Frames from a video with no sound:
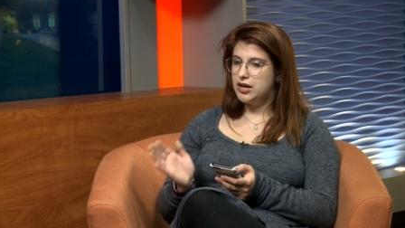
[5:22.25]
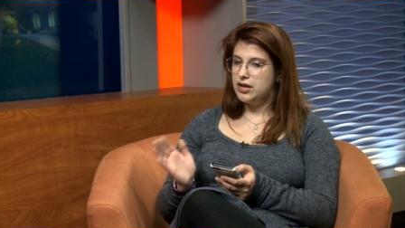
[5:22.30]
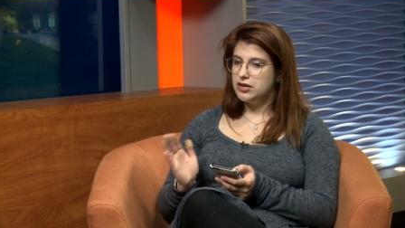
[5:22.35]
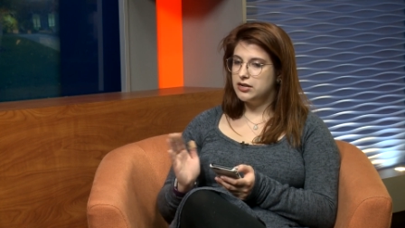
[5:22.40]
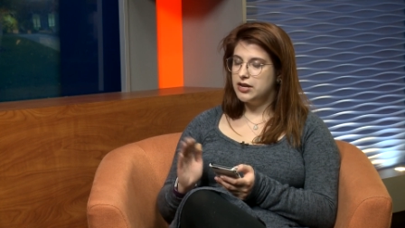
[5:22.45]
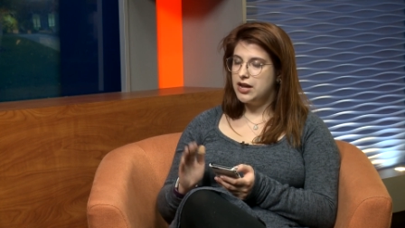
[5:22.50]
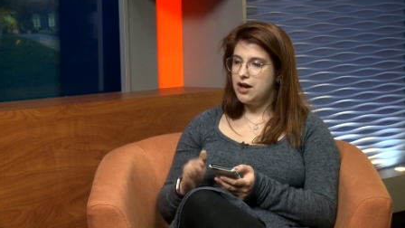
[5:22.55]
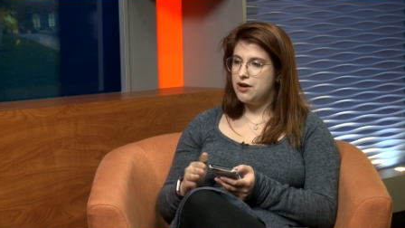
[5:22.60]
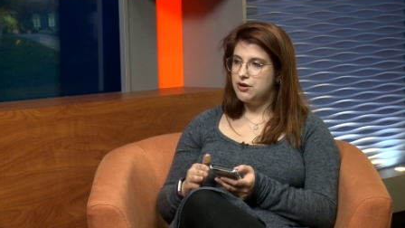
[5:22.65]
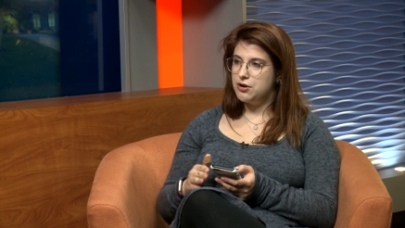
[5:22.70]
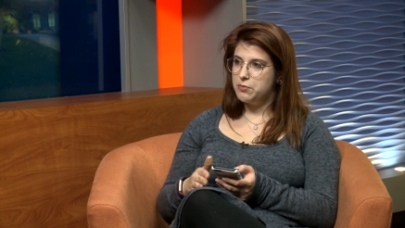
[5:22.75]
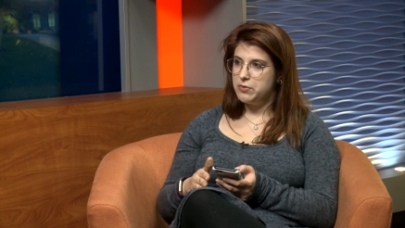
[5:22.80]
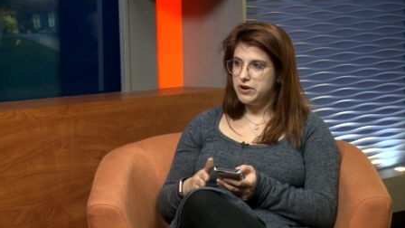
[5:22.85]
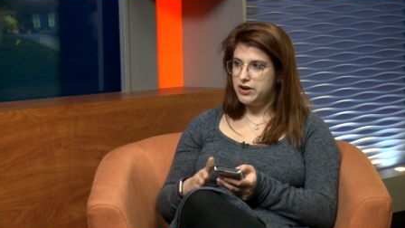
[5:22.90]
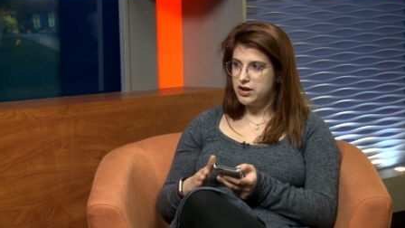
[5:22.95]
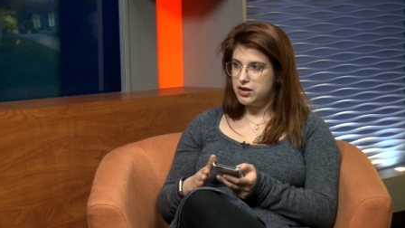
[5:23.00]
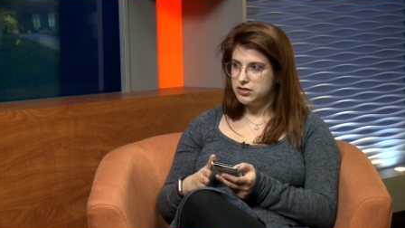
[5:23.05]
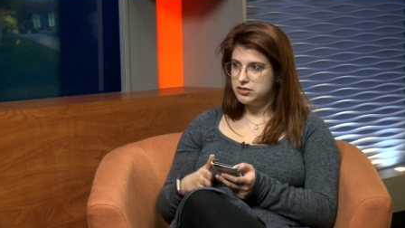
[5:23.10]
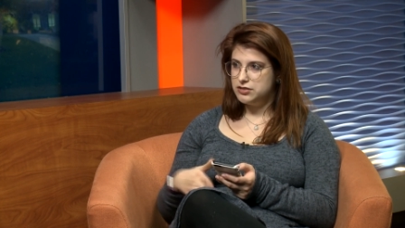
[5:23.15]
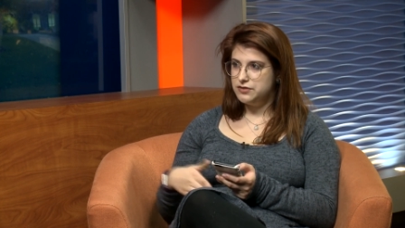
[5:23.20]
and
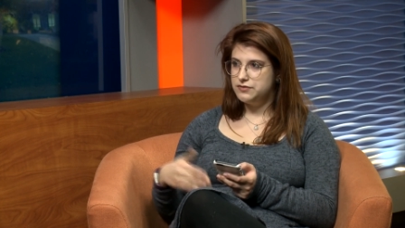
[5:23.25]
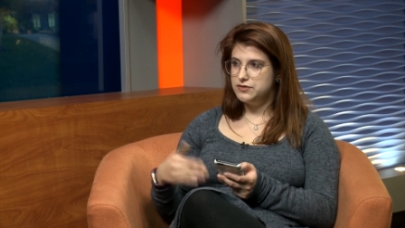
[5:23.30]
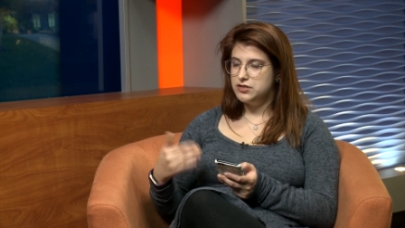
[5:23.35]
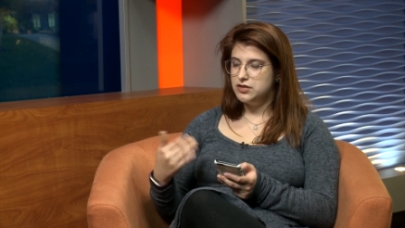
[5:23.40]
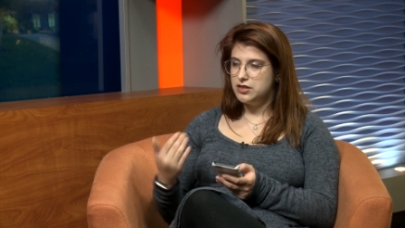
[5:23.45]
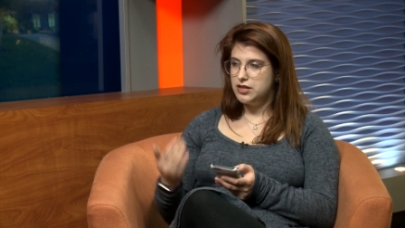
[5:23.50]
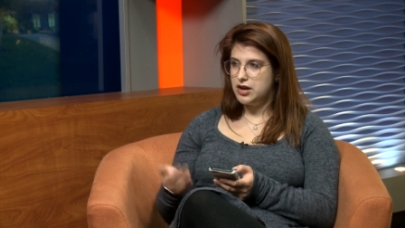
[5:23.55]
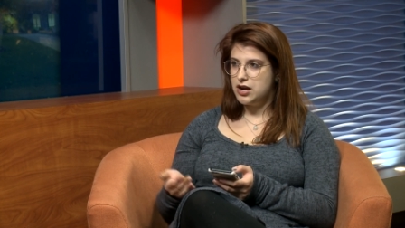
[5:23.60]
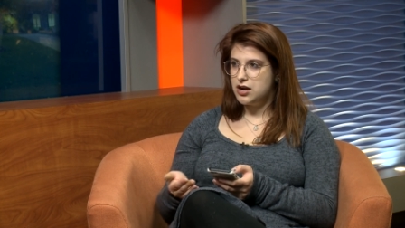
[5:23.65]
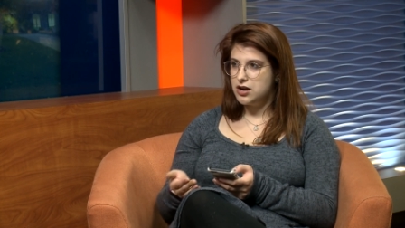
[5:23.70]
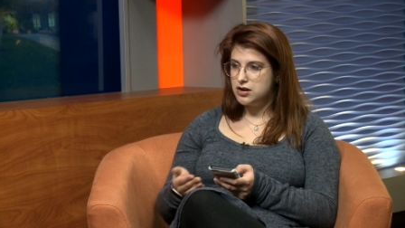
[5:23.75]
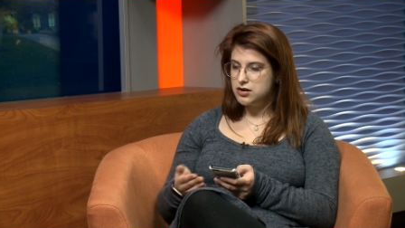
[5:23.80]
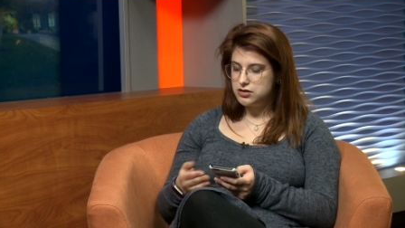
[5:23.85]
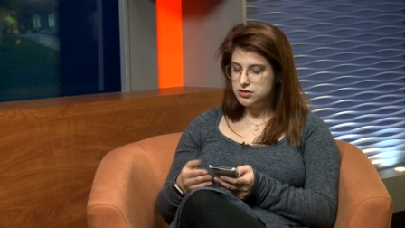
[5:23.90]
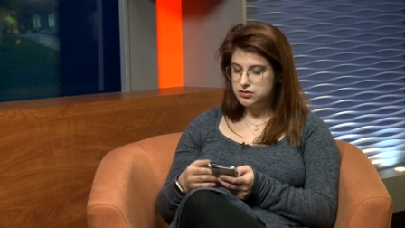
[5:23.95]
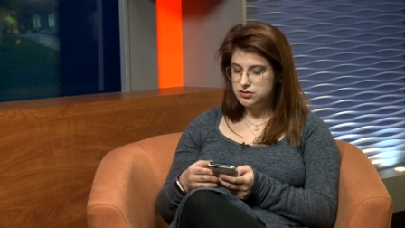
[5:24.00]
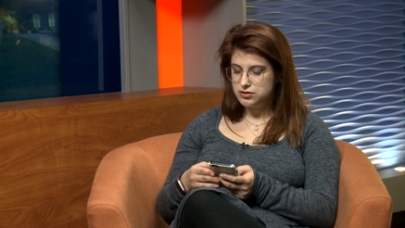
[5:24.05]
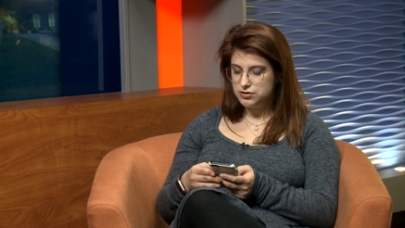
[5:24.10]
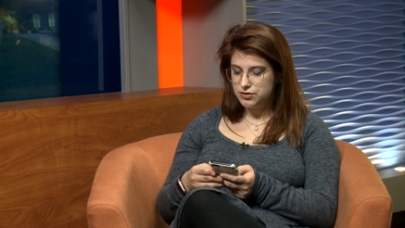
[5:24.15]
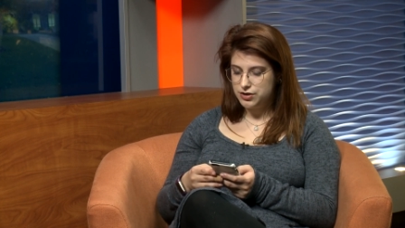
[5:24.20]
counterproductive to their
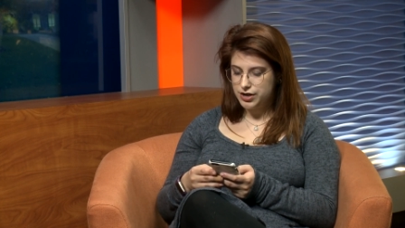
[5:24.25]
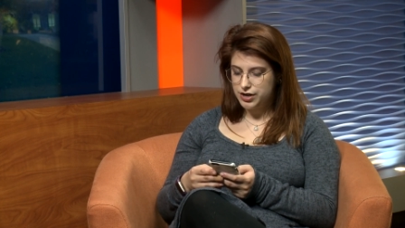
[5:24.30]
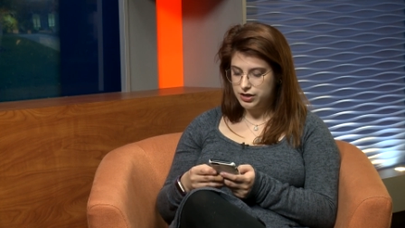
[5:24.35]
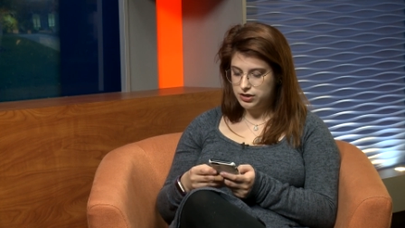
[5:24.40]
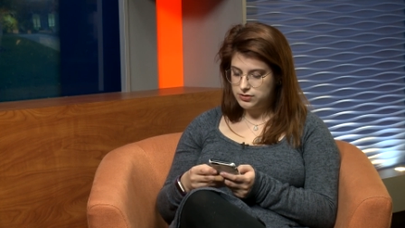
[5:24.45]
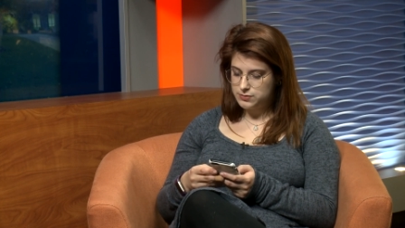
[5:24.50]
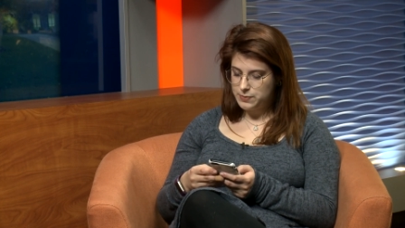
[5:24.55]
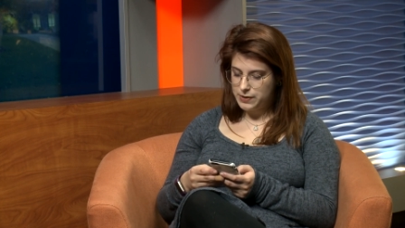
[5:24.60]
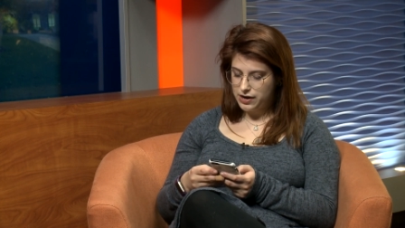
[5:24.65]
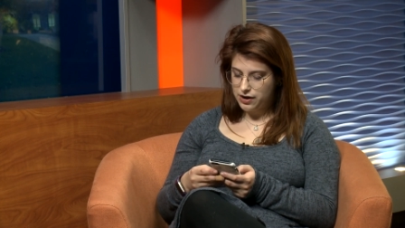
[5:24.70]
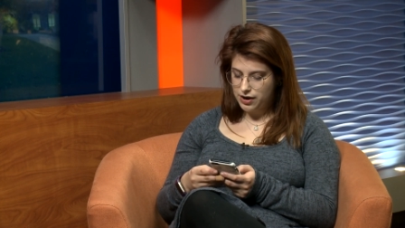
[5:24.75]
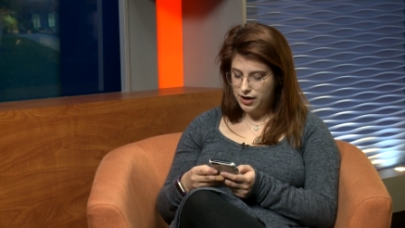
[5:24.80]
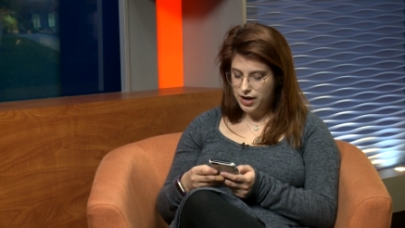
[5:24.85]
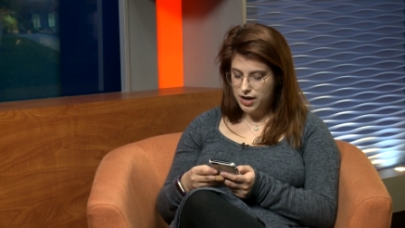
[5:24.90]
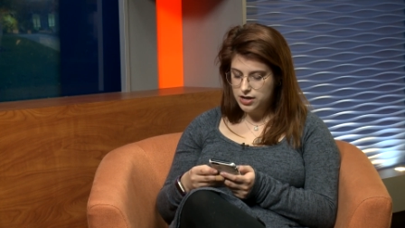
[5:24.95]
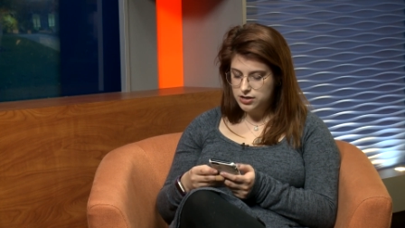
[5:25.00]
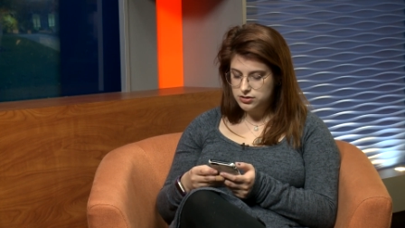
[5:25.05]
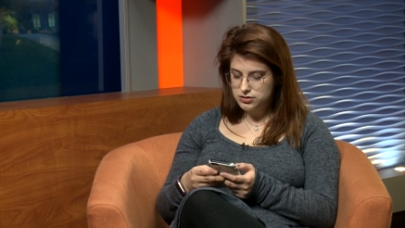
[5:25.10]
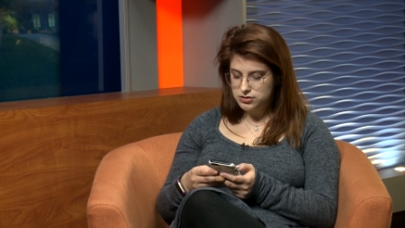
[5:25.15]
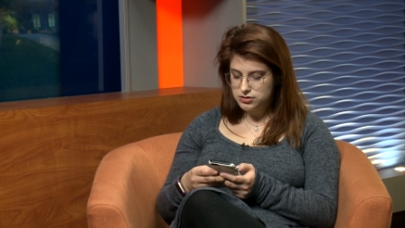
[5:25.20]
student
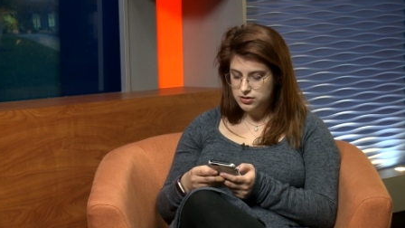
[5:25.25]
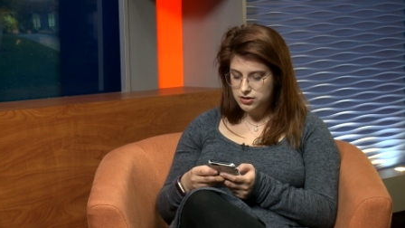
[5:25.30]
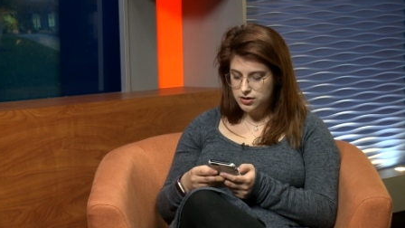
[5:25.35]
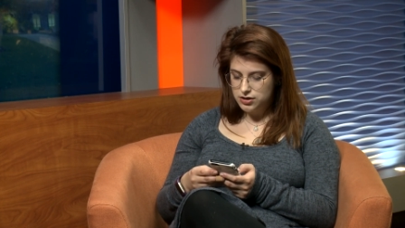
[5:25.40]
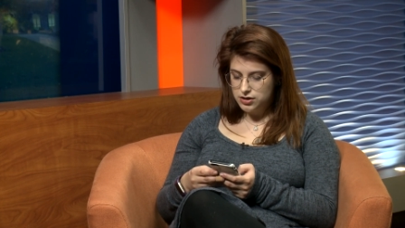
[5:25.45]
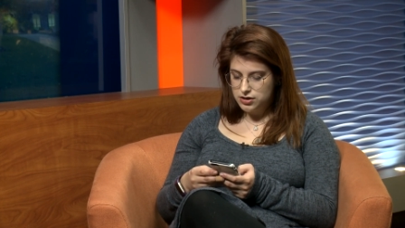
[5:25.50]
experience.